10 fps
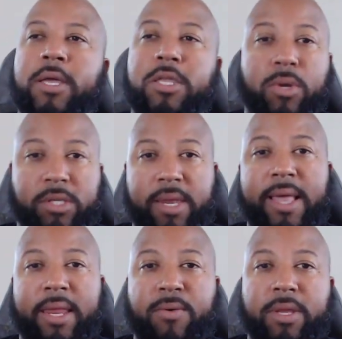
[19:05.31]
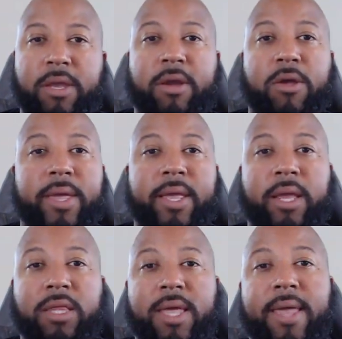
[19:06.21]
You'll see that link right there. Go ahead,
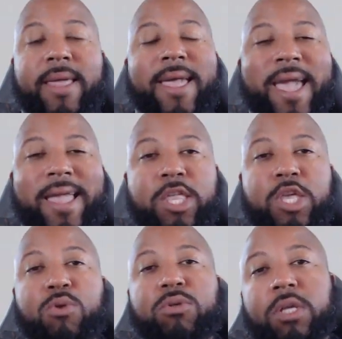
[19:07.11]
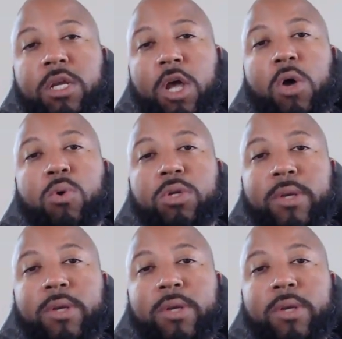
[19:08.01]
click that, and use the code.